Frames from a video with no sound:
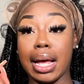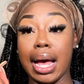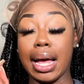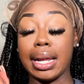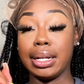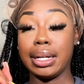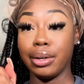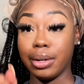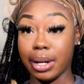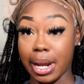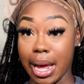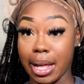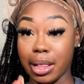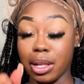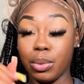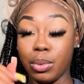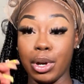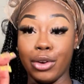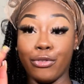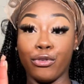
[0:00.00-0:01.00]
I literally had the
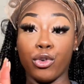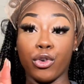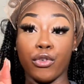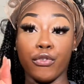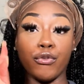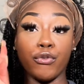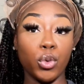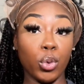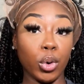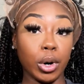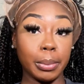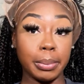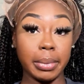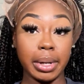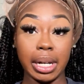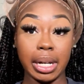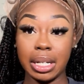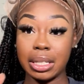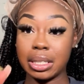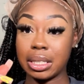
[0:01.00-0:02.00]
wig for four
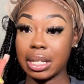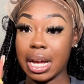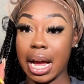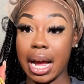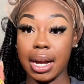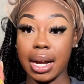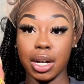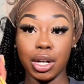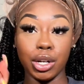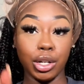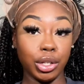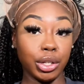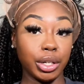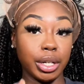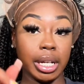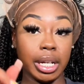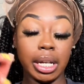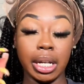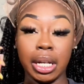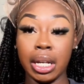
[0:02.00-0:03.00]
months. I colored
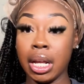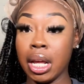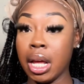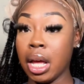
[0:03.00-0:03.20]
it.